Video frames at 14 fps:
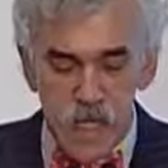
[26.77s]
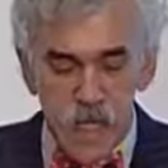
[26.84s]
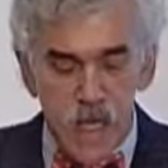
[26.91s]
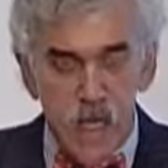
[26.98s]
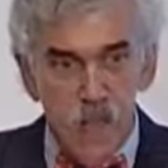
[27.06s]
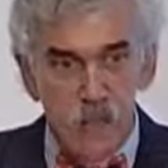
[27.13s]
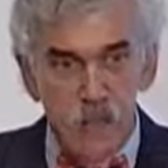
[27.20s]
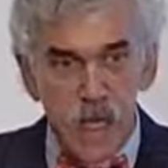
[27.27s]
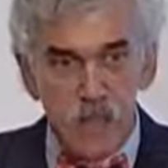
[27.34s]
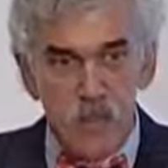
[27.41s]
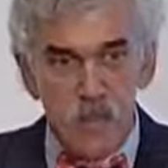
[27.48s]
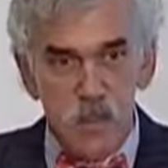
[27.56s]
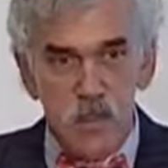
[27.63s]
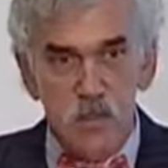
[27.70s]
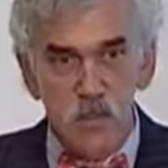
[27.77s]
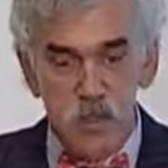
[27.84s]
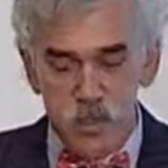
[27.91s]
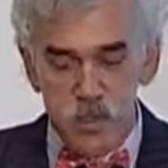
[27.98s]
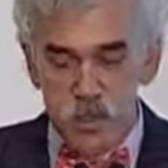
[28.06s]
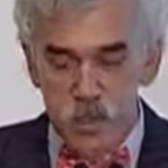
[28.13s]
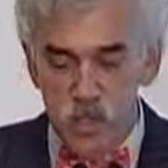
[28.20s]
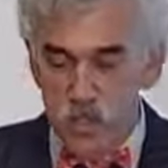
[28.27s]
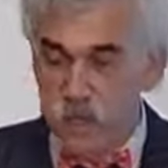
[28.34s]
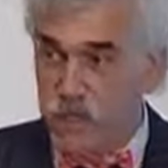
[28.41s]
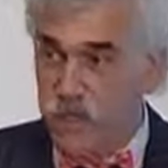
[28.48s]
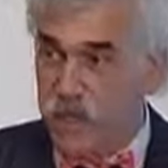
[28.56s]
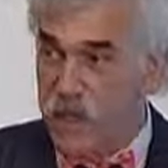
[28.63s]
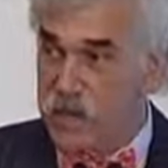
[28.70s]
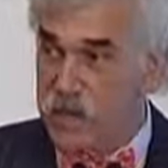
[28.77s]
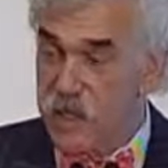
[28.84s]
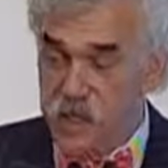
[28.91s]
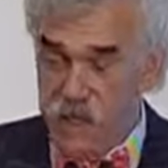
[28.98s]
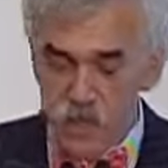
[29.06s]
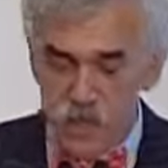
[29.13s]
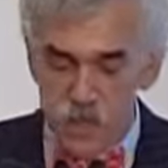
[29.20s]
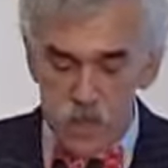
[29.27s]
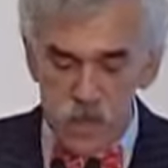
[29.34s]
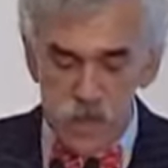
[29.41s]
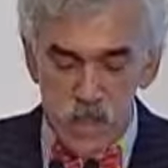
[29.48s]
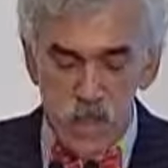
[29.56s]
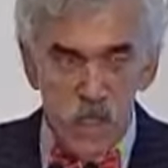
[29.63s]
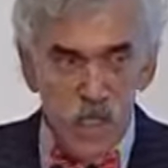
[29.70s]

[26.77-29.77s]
and practiced commercial law for about 10 years.